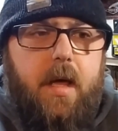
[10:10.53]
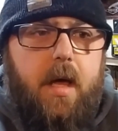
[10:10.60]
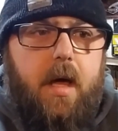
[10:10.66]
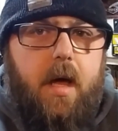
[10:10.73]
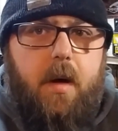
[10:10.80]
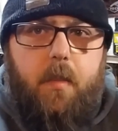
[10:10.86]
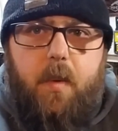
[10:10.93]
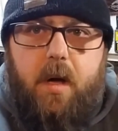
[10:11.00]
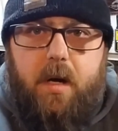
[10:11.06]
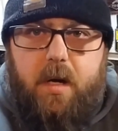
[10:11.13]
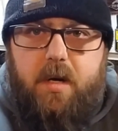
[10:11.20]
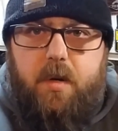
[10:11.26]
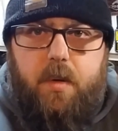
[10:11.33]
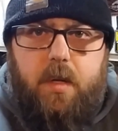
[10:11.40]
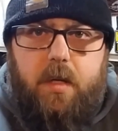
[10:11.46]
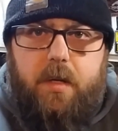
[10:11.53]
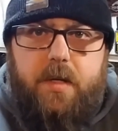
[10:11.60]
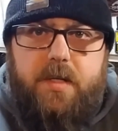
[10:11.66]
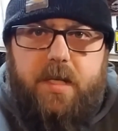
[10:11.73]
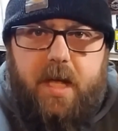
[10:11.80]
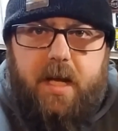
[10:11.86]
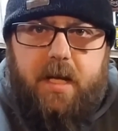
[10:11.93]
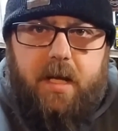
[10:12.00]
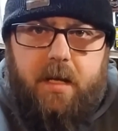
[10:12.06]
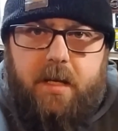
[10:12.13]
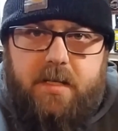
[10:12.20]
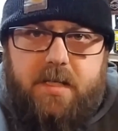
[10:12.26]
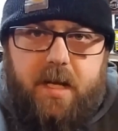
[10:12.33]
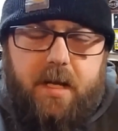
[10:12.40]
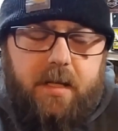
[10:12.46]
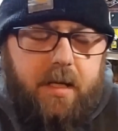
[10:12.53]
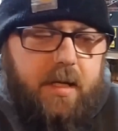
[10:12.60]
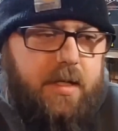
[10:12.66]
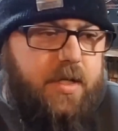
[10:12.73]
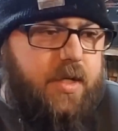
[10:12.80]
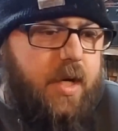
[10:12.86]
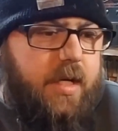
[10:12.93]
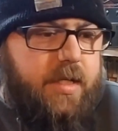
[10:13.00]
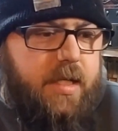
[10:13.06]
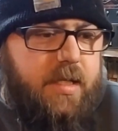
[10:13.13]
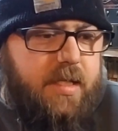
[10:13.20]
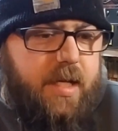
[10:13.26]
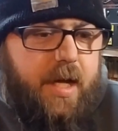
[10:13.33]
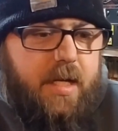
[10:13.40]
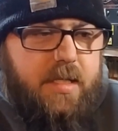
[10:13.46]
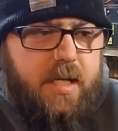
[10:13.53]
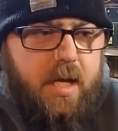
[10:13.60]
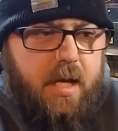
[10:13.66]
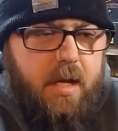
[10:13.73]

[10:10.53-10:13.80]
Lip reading: water coolers like you see on the construction sites.